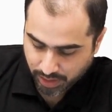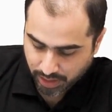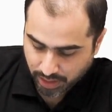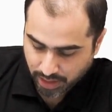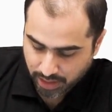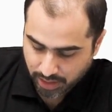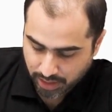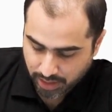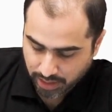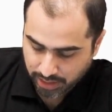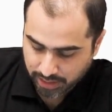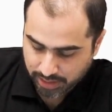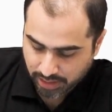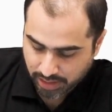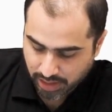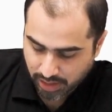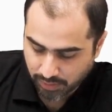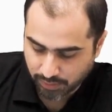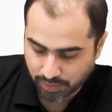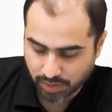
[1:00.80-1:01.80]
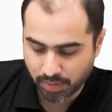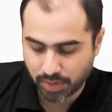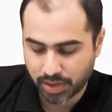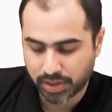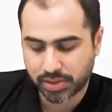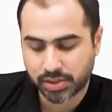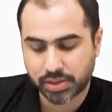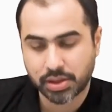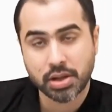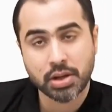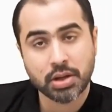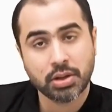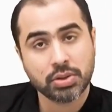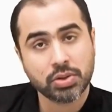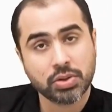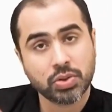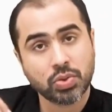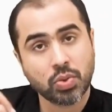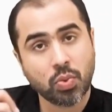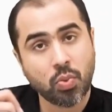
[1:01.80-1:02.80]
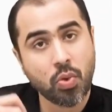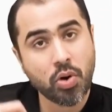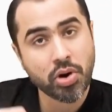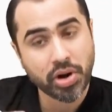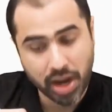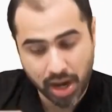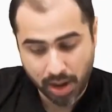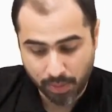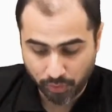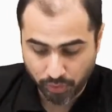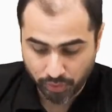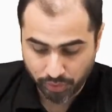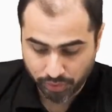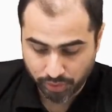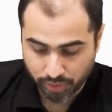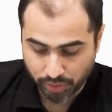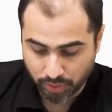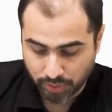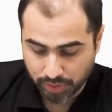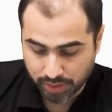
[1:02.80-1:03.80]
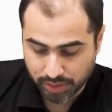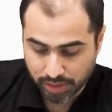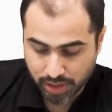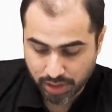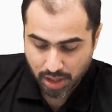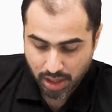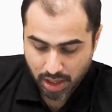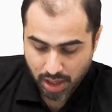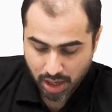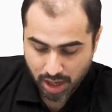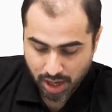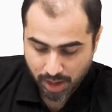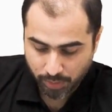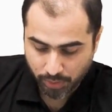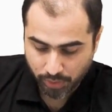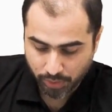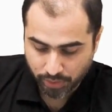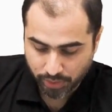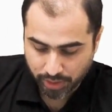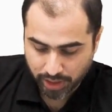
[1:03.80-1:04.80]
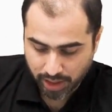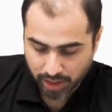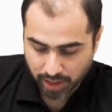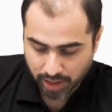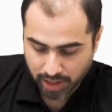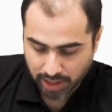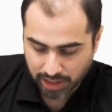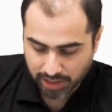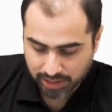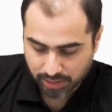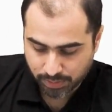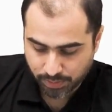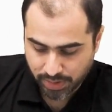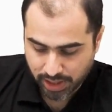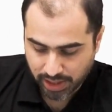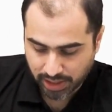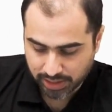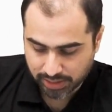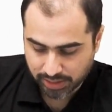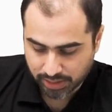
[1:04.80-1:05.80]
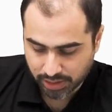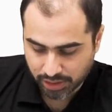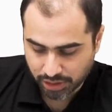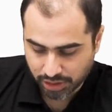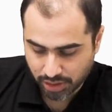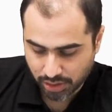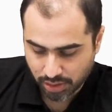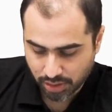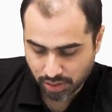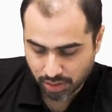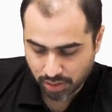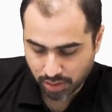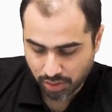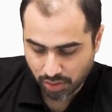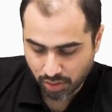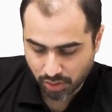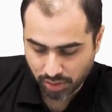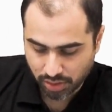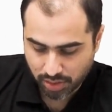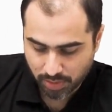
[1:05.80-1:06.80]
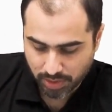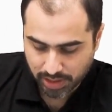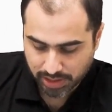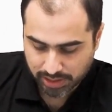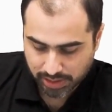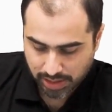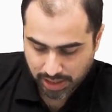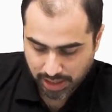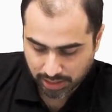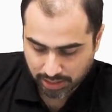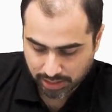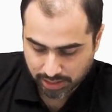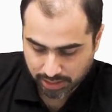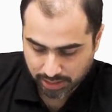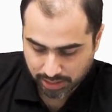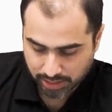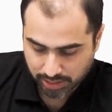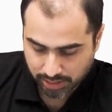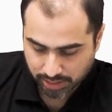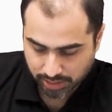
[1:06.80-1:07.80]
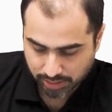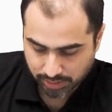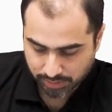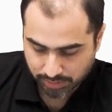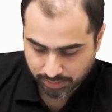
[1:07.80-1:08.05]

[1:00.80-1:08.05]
in the inside of the breast. So what I am going to do is, I am going to take a nice big incision on the breast like this.